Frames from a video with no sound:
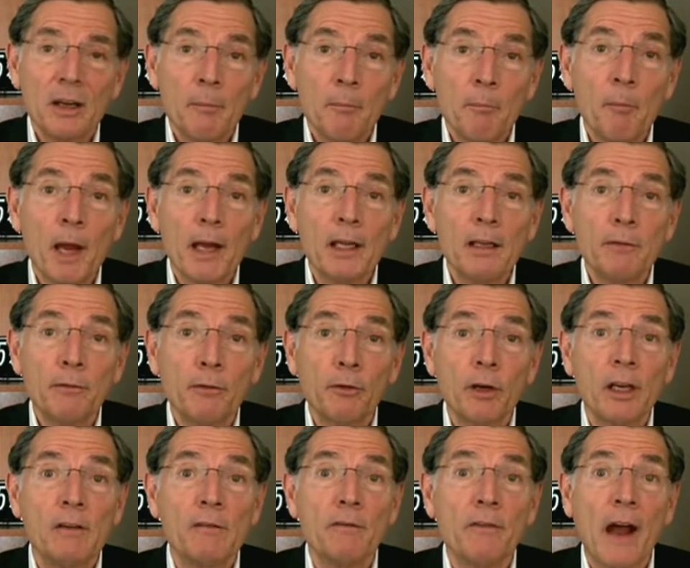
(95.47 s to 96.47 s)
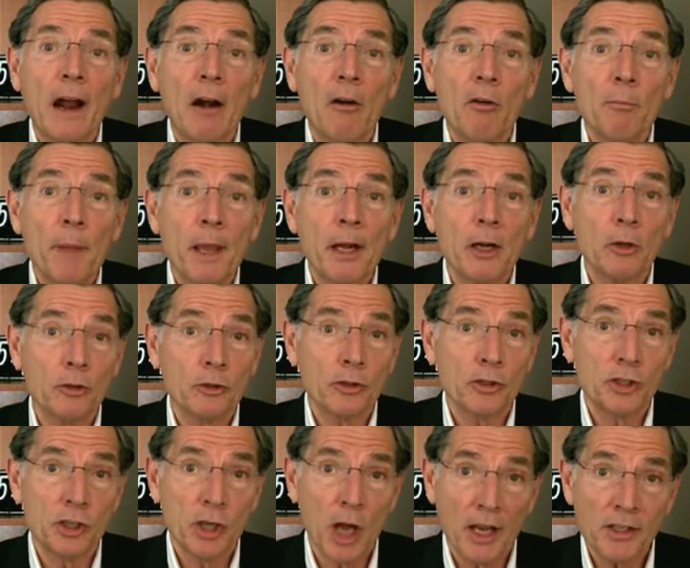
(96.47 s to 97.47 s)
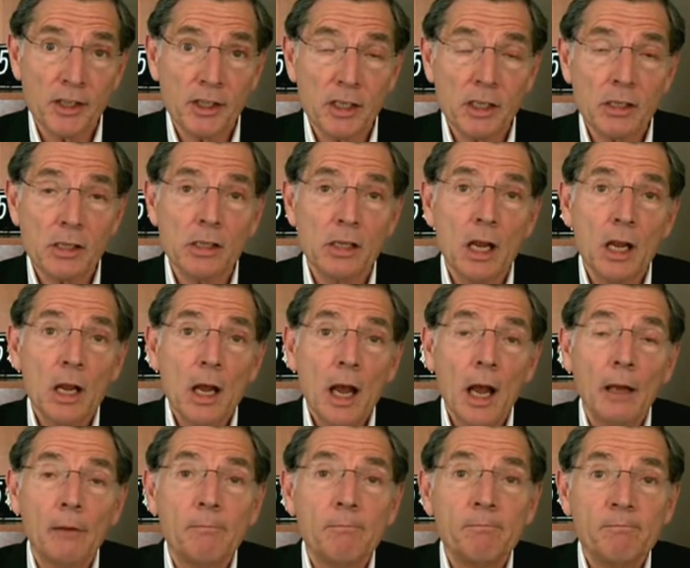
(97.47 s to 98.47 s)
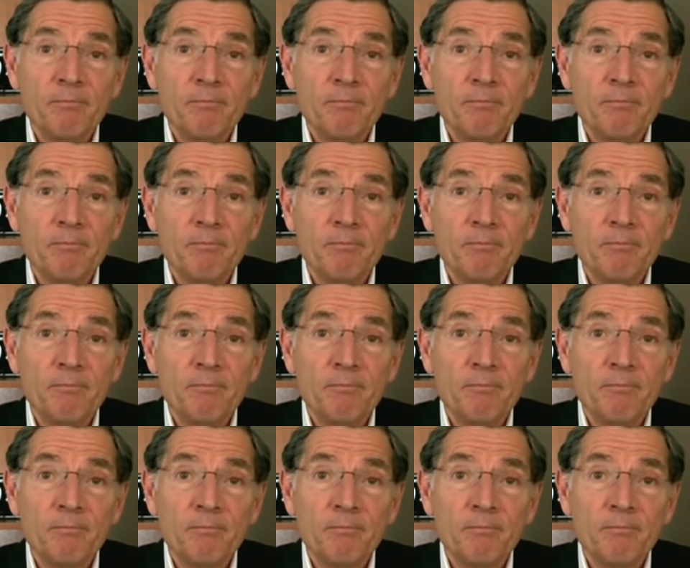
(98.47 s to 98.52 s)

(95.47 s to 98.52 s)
money for environmental justice, uh,